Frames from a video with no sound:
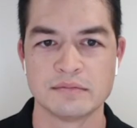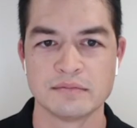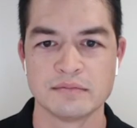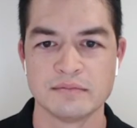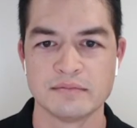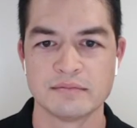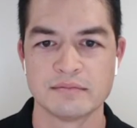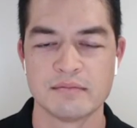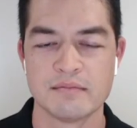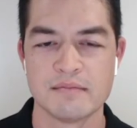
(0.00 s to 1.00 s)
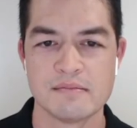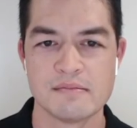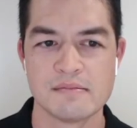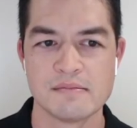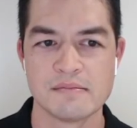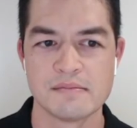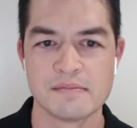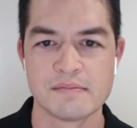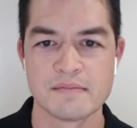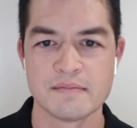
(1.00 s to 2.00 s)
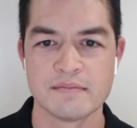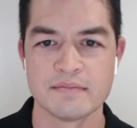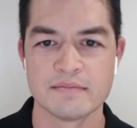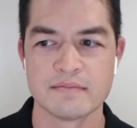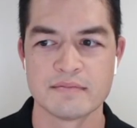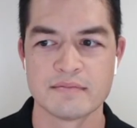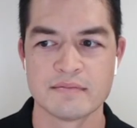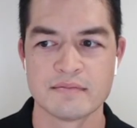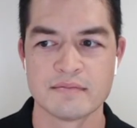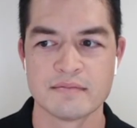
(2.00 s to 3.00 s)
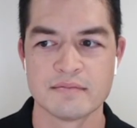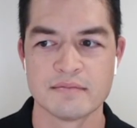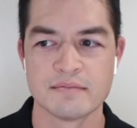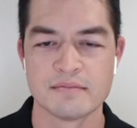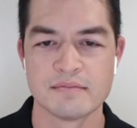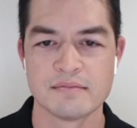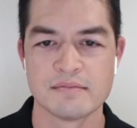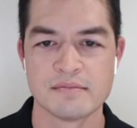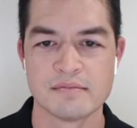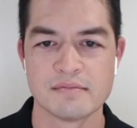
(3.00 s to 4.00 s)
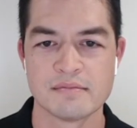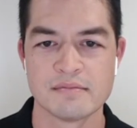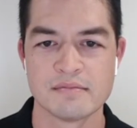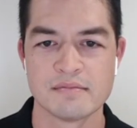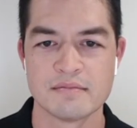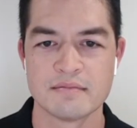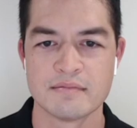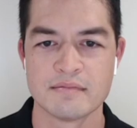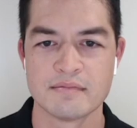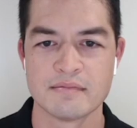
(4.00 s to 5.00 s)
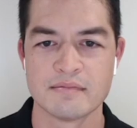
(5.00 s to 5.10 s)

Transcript: [no speech]